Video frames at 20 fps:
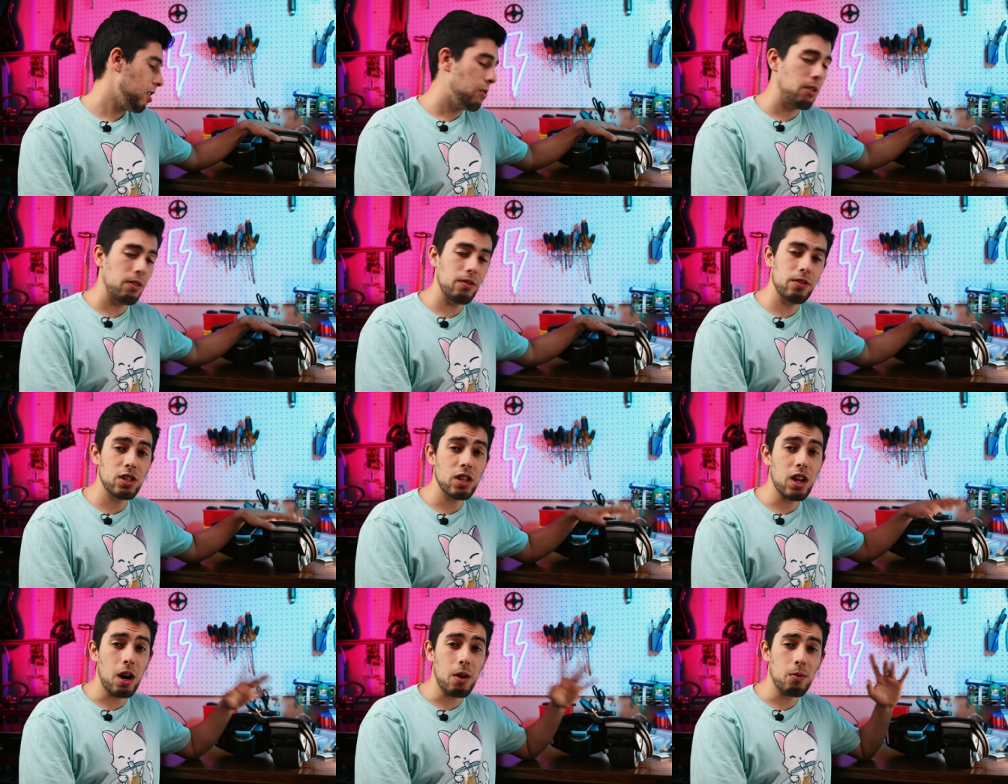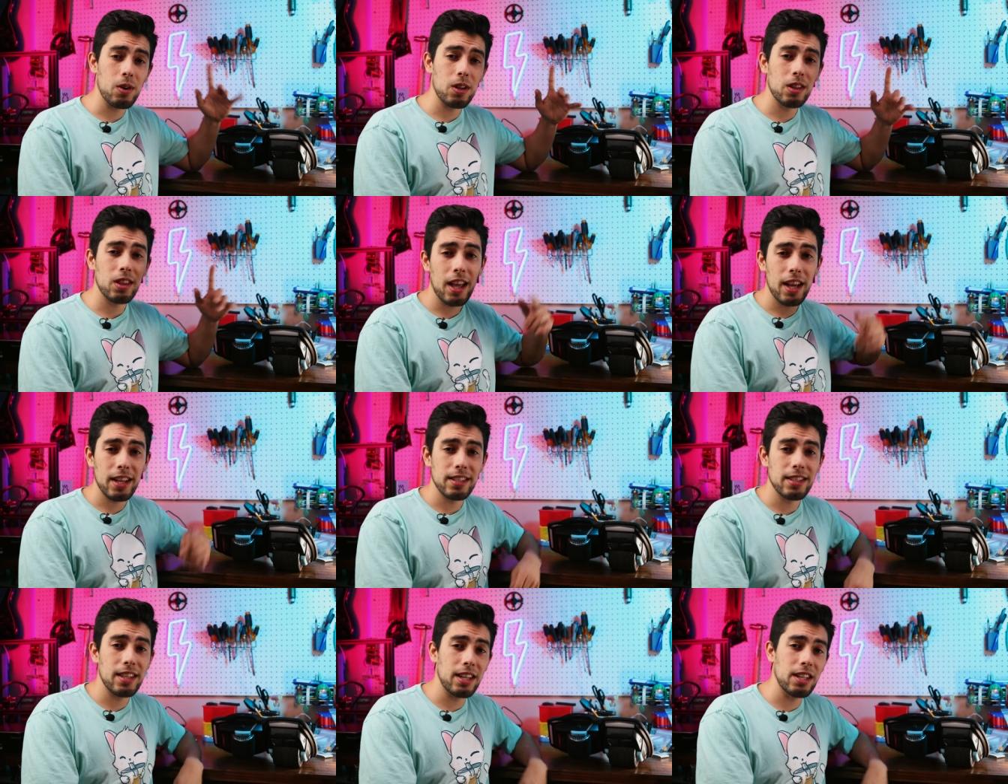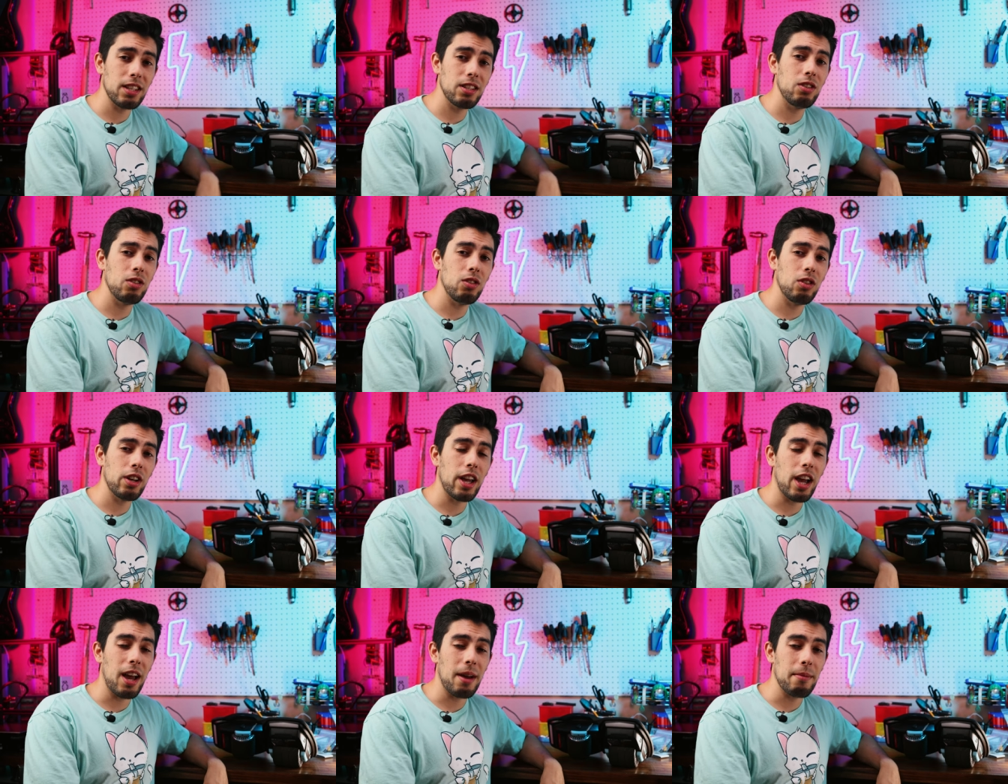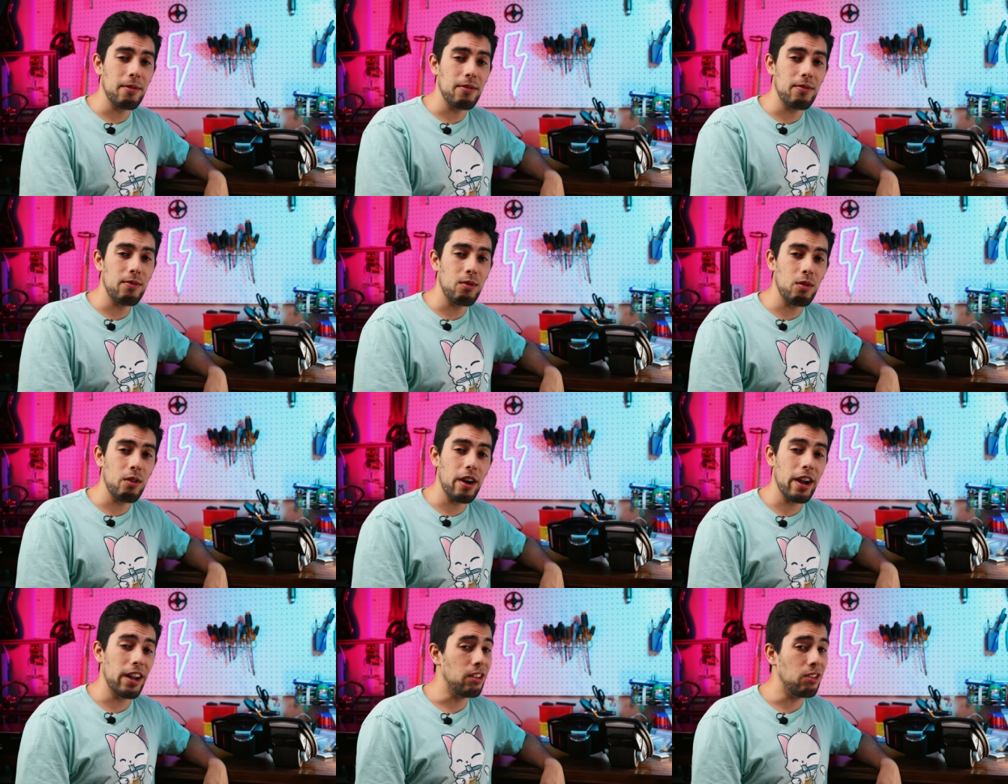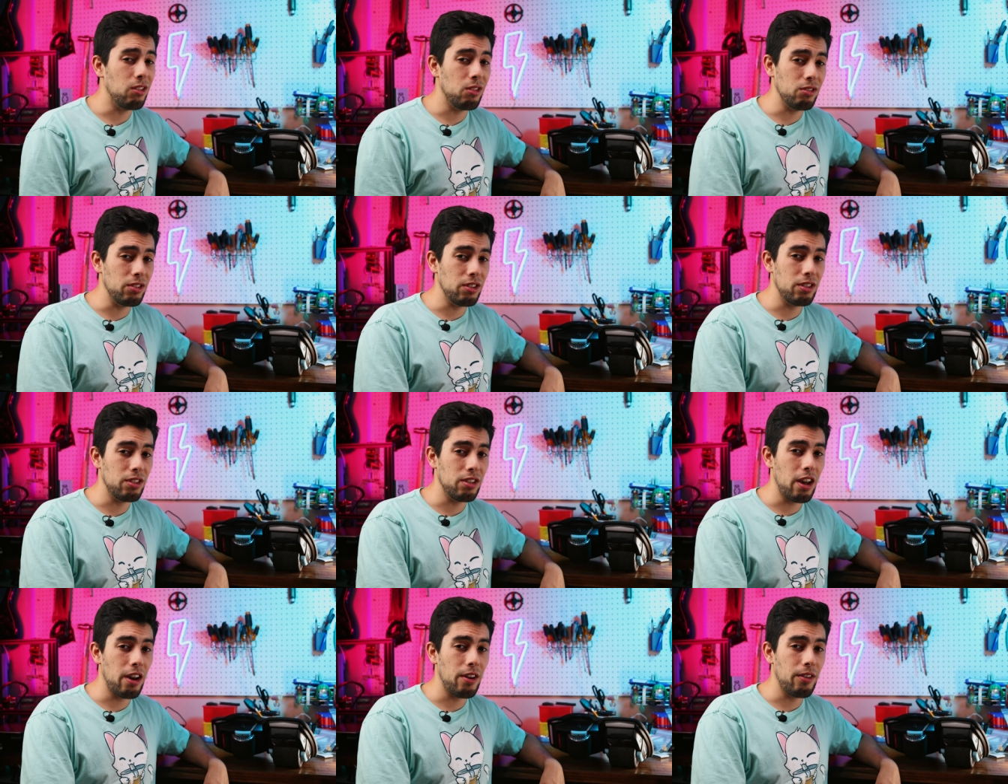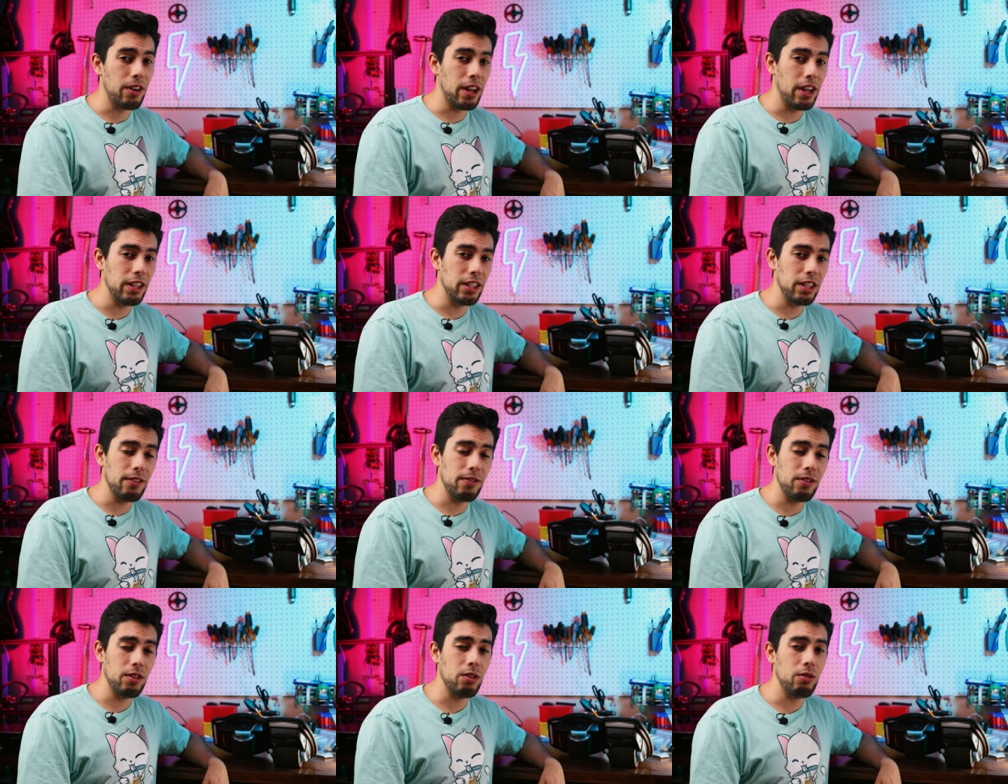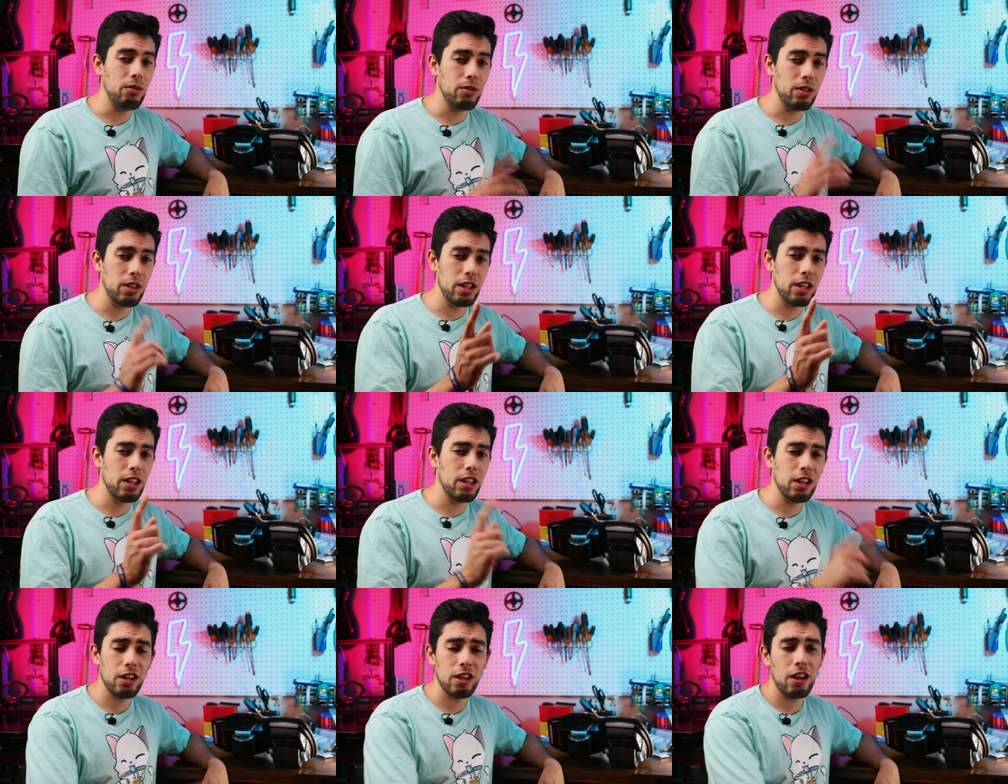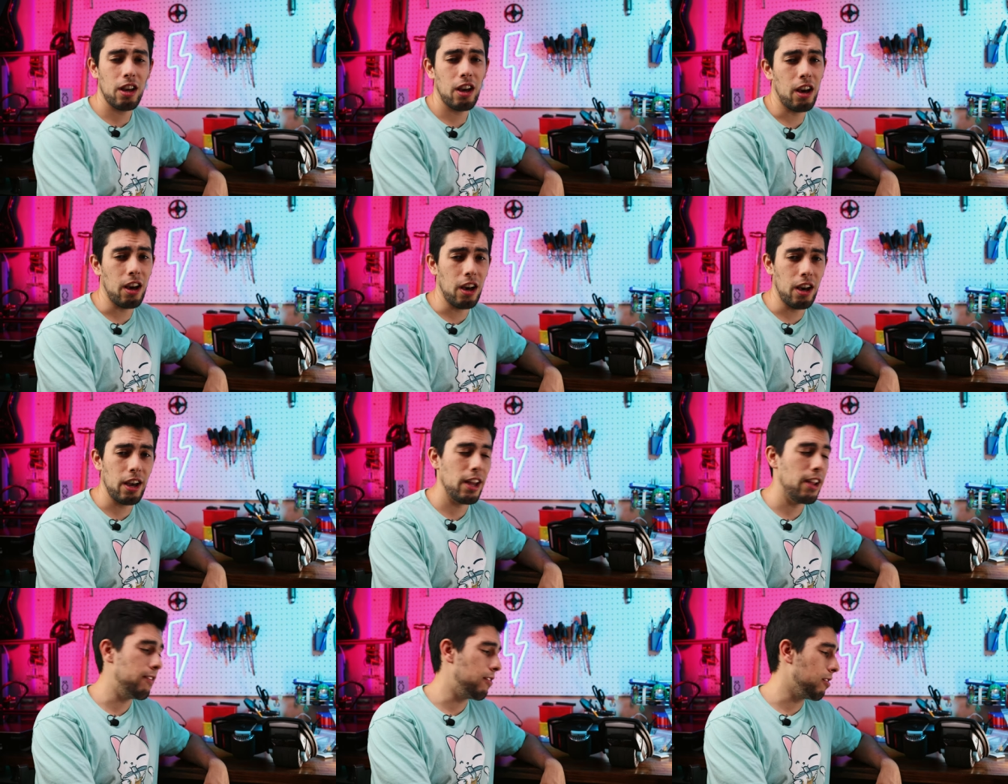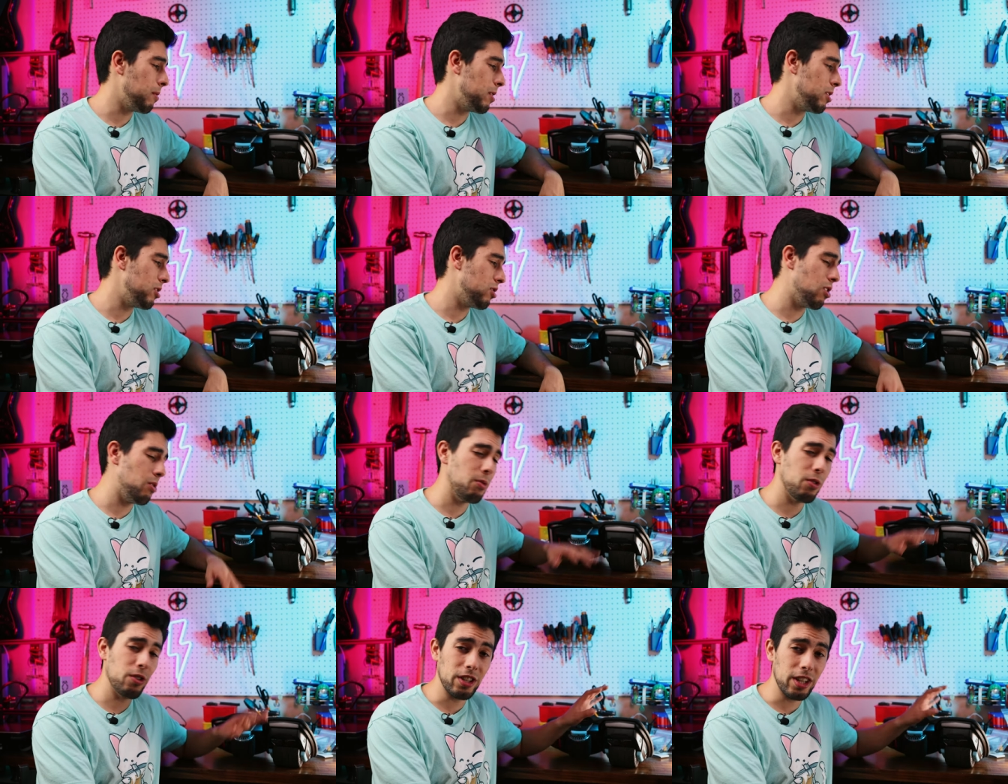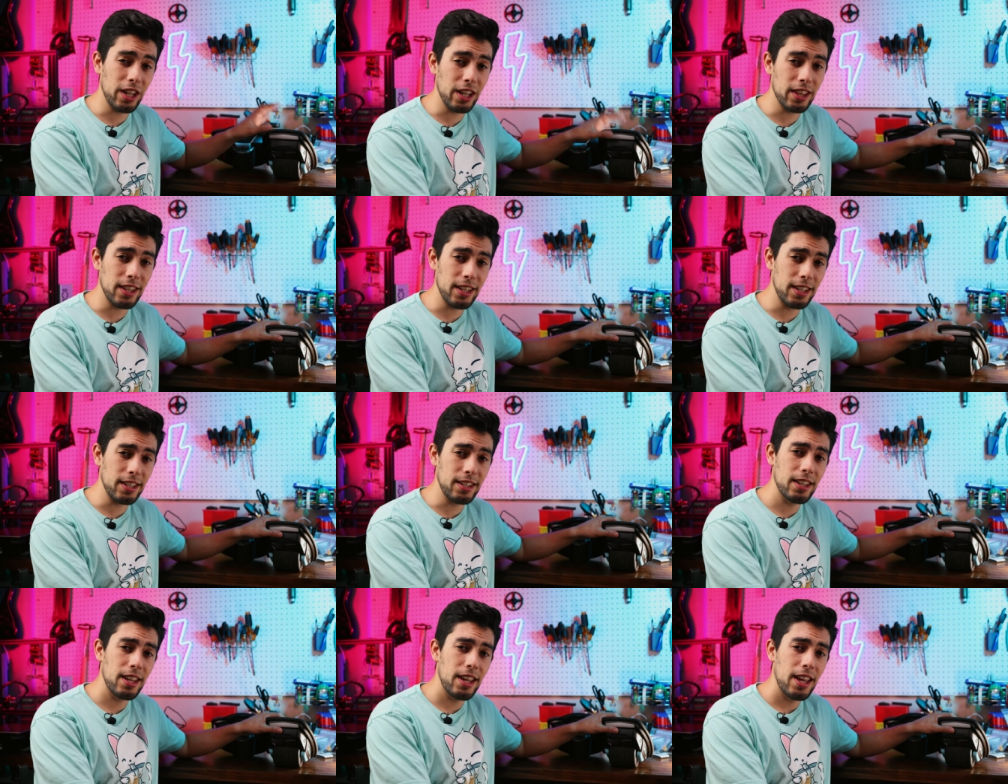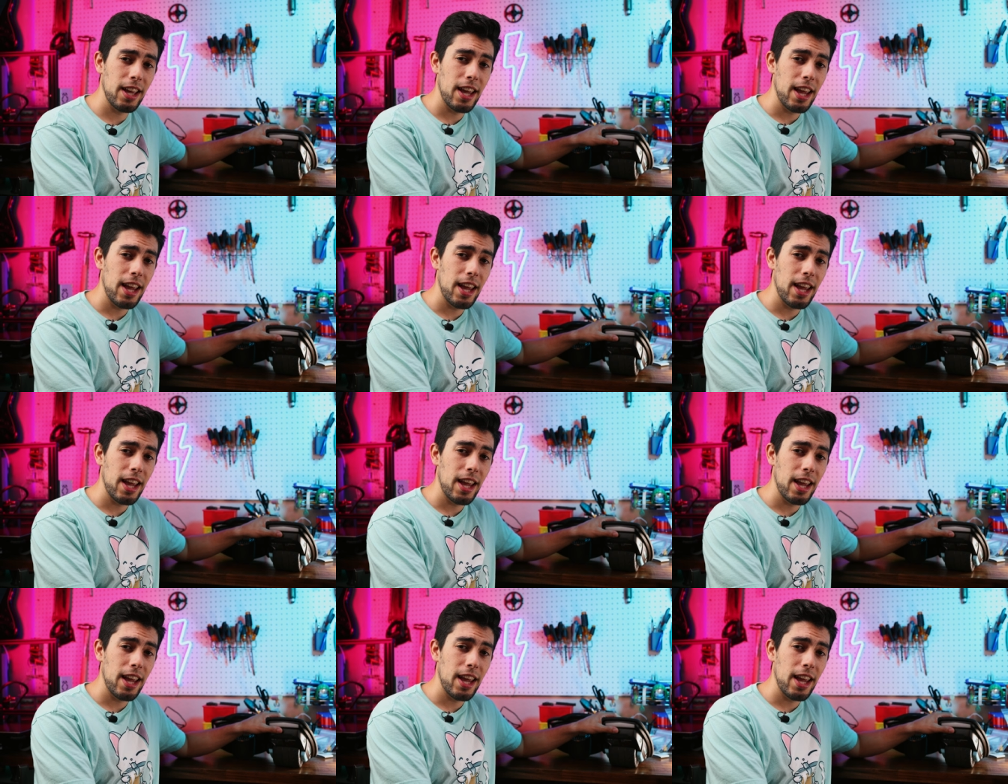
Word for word: we've just got one last thing to look at before I close this out and give you the uh, information on where to get these.